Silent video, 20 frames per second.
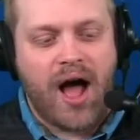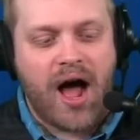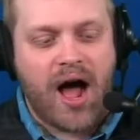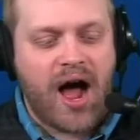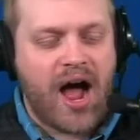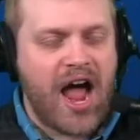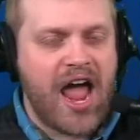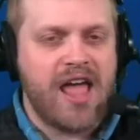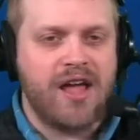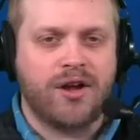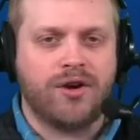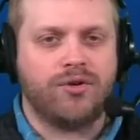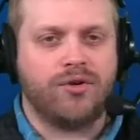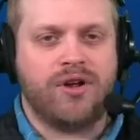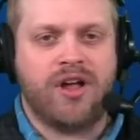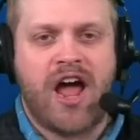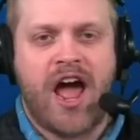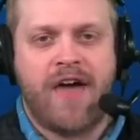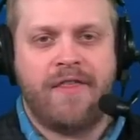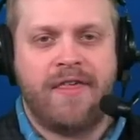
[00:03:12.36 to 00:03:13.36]
I
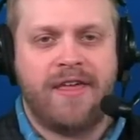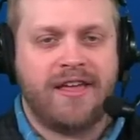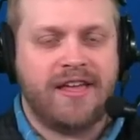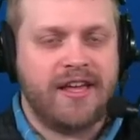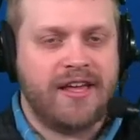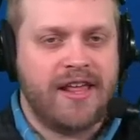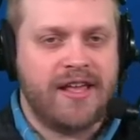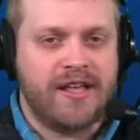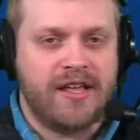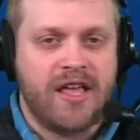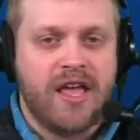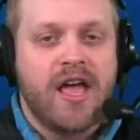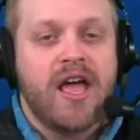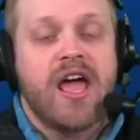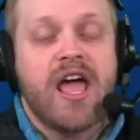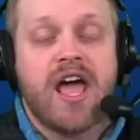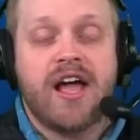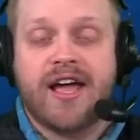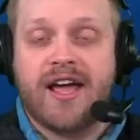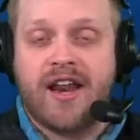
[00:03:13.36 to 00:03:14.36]
agree. I think getting
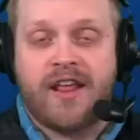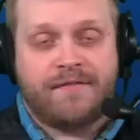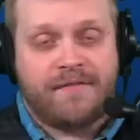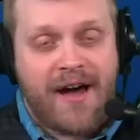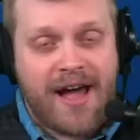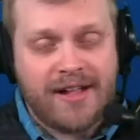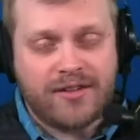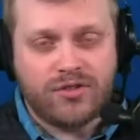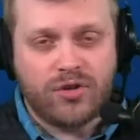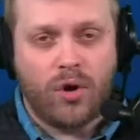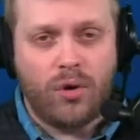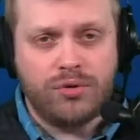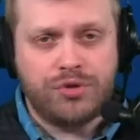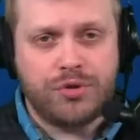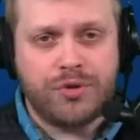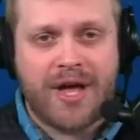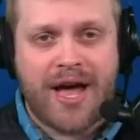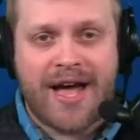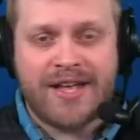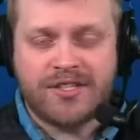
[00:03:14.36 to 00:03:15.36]
again, if I had told
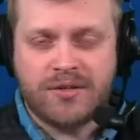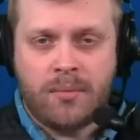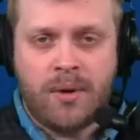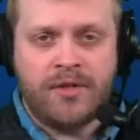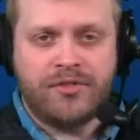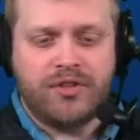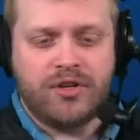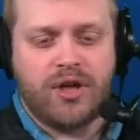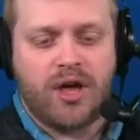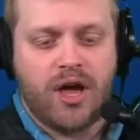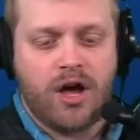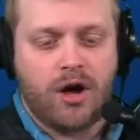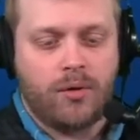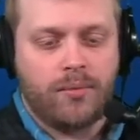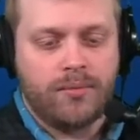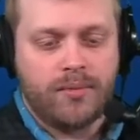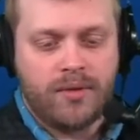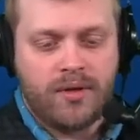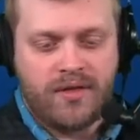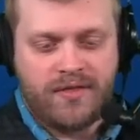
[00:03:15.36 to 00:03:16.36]
you guys a month ago
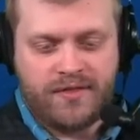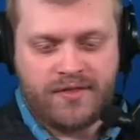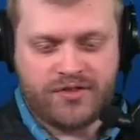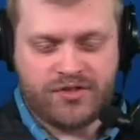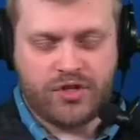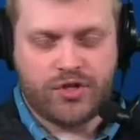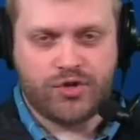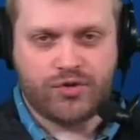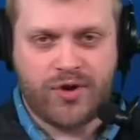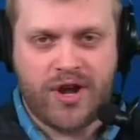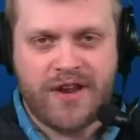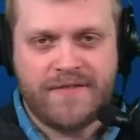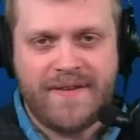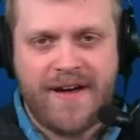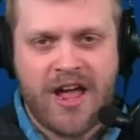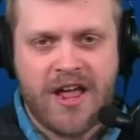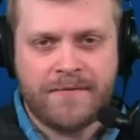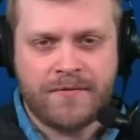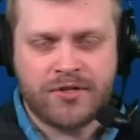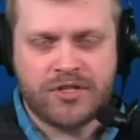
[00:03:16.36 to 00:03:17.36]
the trade
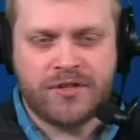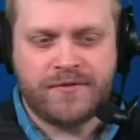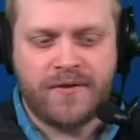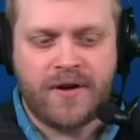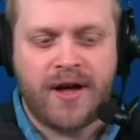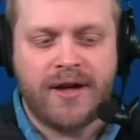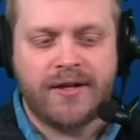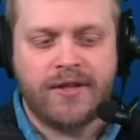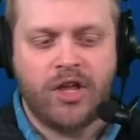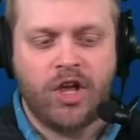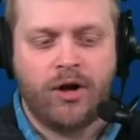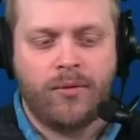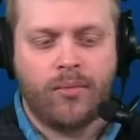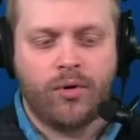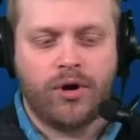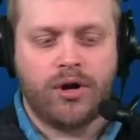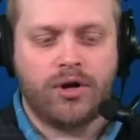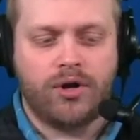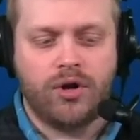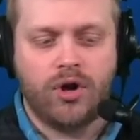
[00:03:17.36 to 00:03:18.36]
value for Stephon
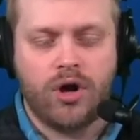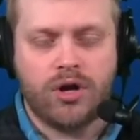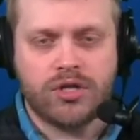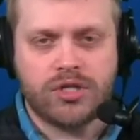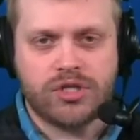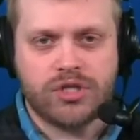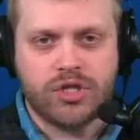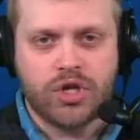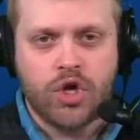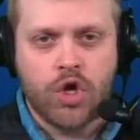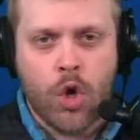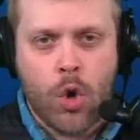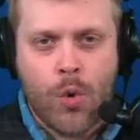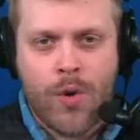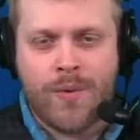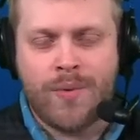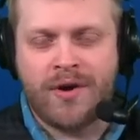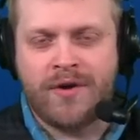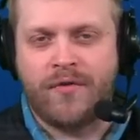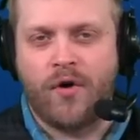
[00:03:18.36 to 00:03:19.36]
Gilmore and Cooks,
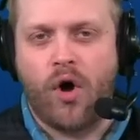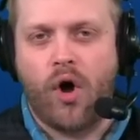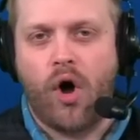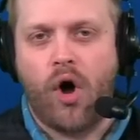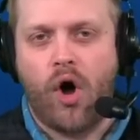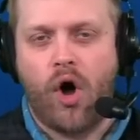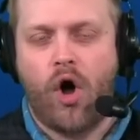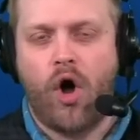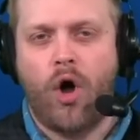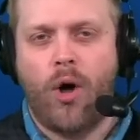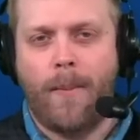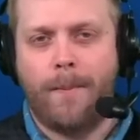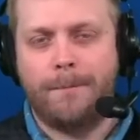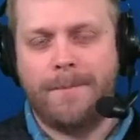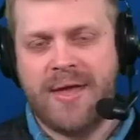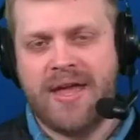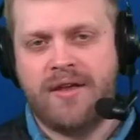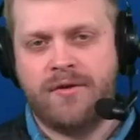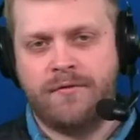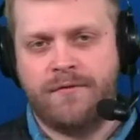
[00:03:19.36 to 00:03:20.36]
we would have all
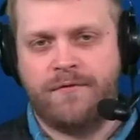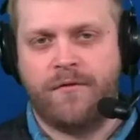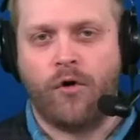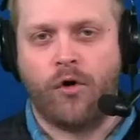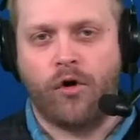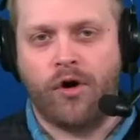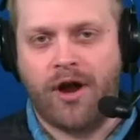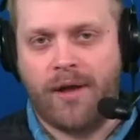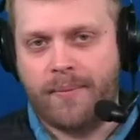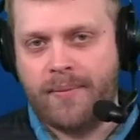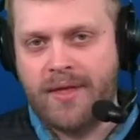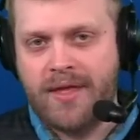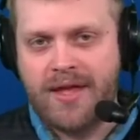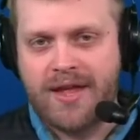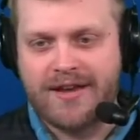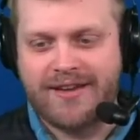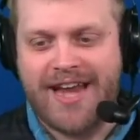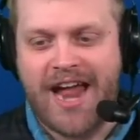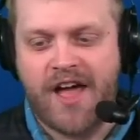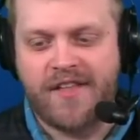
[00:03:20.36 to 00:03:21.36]
been for it.
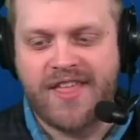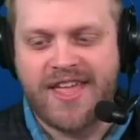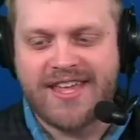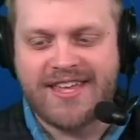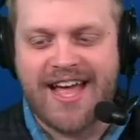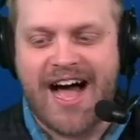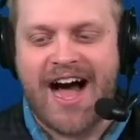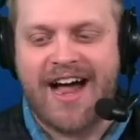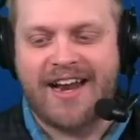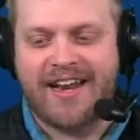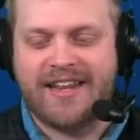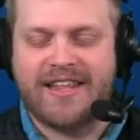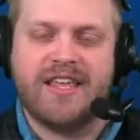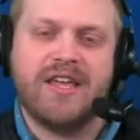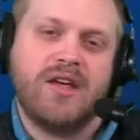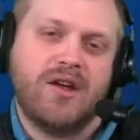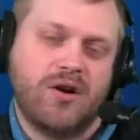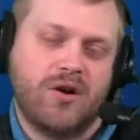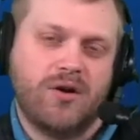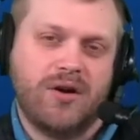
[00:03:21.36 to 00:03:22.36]
Now they got it
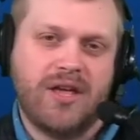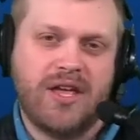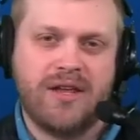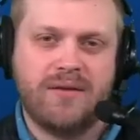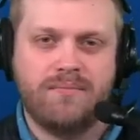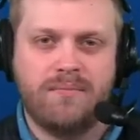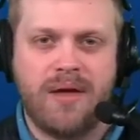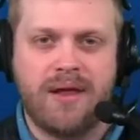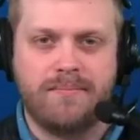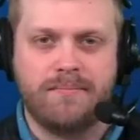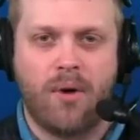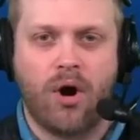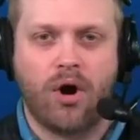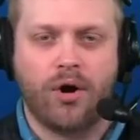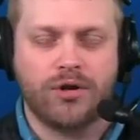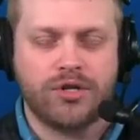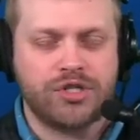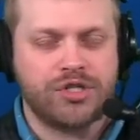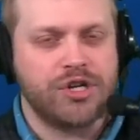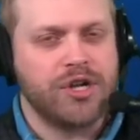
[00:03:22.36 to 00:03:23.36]
here in mid
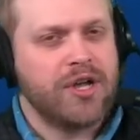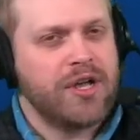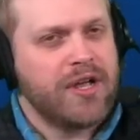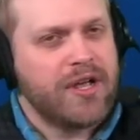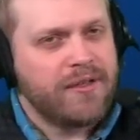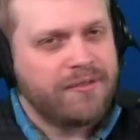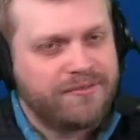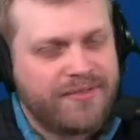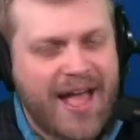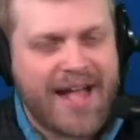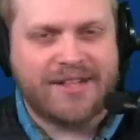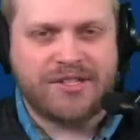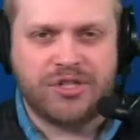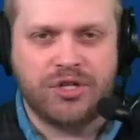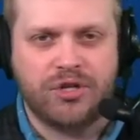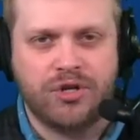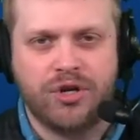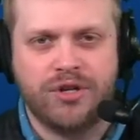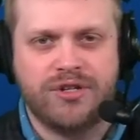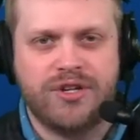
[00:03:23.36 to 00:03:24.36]
March that's a
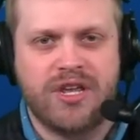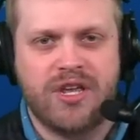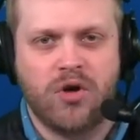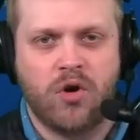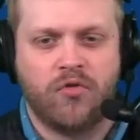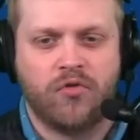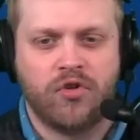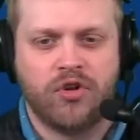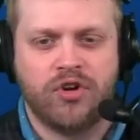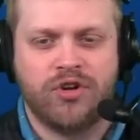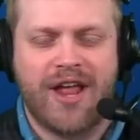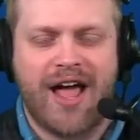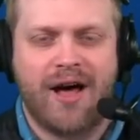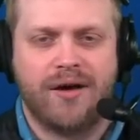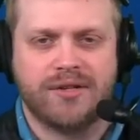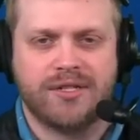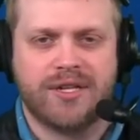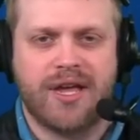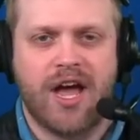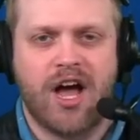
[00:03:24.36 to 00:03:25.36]
good deal for your
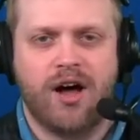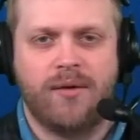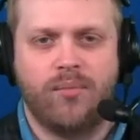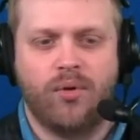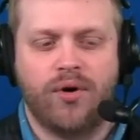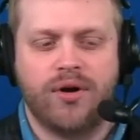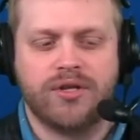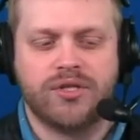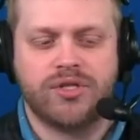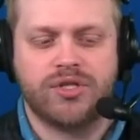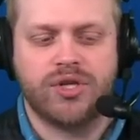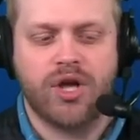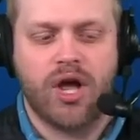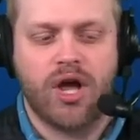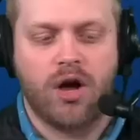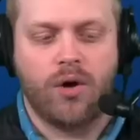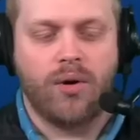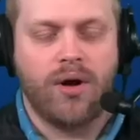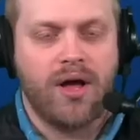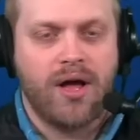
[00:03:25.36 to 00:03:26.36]
Dallas Cowboys.
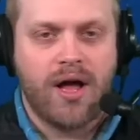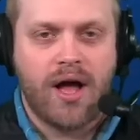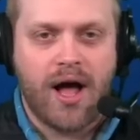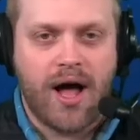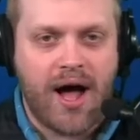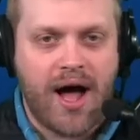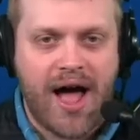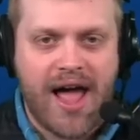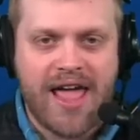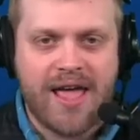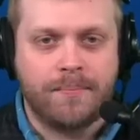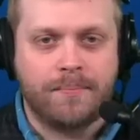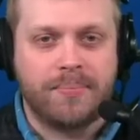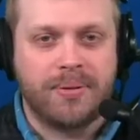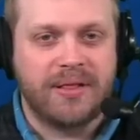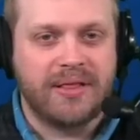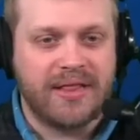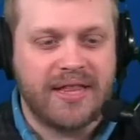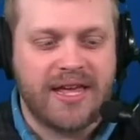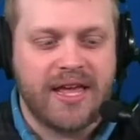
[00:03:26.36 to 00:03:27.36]
So I am
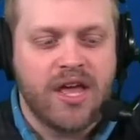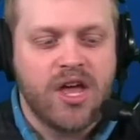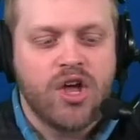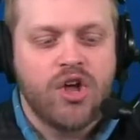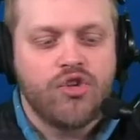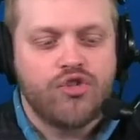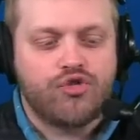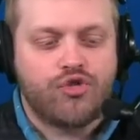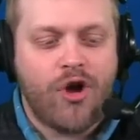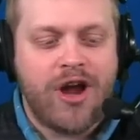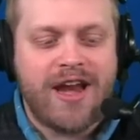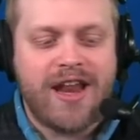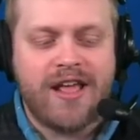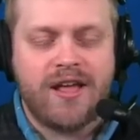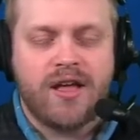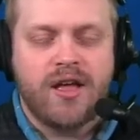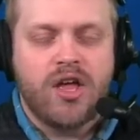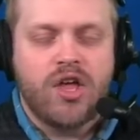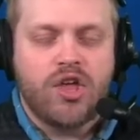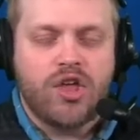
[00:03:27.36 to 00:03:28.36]
ple-
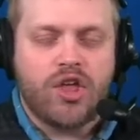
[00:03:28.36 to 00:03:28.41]
trading.